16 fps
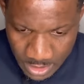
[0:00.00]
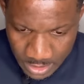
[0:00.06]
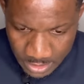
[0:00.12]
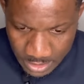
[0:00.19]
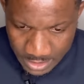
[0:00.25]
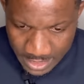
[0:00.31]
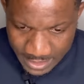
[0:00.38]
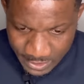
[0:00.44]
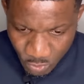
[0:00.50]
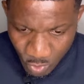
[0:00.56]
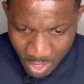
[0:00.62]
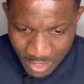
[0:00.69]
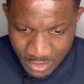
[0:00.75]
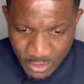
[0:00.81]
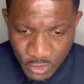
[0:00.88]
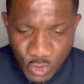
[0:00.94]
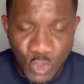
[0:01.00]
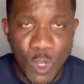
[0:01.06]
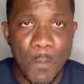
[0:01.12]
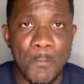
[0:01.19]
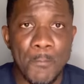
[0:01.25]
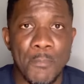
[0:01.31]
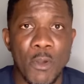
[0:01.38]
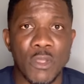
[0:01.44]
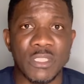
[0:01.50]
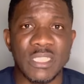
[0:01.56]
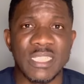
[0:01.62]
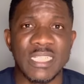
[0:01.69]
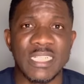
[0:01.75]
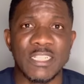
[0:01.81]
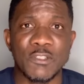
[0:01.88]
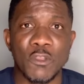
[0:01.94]
The next one,
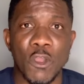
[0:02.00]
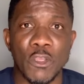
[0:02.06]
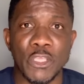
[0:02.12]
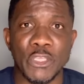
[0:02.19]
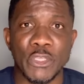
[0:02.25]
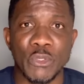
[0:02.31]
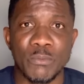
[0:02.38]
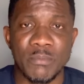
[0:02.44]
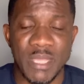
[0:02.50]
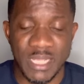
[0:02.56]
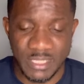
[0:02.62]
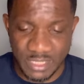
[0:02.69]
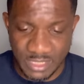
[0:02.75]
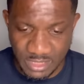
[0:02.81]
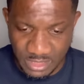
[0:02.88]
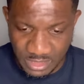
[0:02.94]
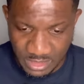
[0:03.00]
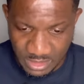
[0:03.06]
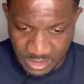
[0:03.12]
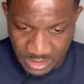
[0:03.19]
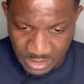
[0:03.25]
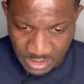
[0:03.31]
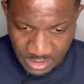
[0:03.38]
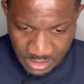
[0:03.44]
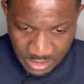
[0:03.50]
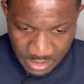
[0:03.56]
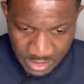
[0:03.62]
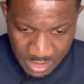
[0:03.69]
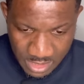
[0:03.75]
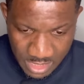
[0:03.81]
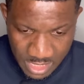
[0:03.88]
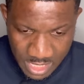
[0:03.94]
supporting documents.
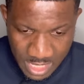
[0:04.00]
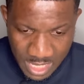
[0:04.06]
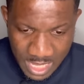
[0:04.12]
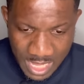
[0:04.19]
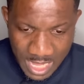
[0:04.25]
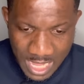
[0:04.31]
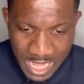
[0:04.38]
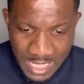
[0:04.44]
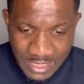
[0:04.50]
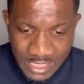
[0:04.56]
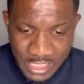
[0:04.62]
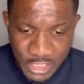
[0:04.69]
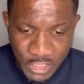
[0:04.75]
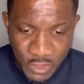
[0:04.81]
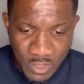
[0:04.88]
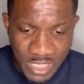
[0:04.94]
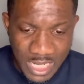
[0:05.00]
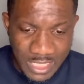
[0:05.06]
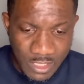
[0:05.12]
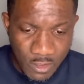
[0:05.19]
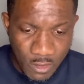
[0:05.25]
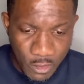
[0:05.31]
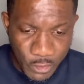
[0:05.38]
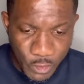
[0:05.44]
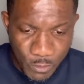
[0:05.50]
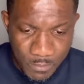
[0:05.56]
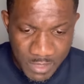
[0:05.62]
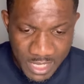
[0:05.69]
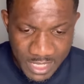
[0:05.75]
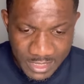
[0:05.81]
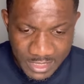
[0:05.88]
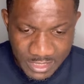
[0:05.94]
Additional
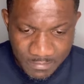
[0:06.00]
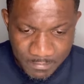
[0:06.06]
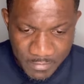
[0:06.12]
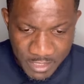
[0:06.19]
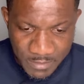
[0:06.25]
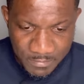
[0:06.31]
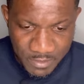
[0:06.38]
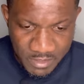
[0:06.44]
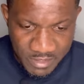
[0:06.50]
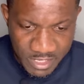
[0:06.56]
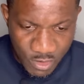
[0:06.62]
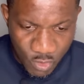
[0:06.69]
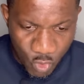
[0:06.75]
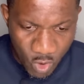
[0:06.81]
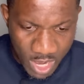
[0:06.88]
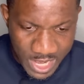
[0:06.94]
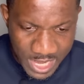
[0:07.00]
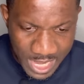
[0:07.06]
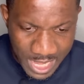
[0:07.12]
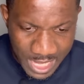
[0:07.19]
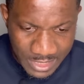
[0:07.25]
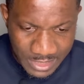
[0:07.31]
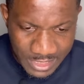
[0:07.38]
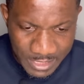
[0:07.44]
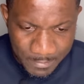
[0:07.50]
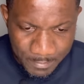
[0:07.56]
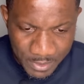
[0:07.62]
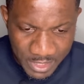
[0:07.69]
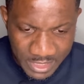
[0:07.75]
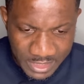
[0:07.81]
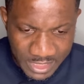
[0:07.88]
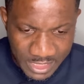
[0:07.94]
documents may be required
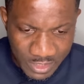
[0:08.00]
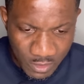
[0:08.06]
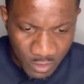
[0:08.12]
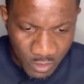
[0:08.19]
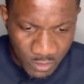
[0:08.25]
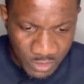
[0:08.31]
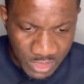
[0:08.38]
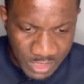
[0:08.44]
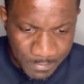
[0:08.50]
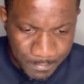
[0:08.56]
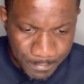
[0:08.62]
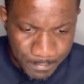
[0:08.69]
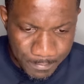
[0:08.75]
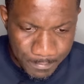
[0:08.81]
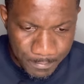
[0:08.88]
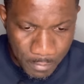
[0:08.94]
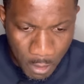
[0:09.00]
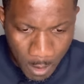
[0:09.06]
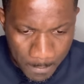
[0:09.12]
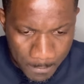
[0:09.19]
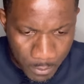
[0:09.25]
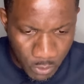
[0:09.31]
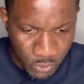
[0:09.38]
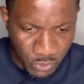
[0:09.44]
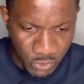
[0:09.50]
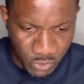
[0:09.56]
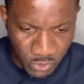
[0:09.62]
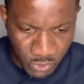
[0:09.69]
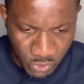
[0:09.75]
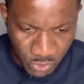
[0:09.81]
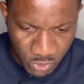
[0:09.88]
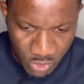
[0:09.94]
depending on the
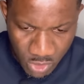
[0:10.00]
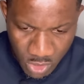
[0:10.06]
purpose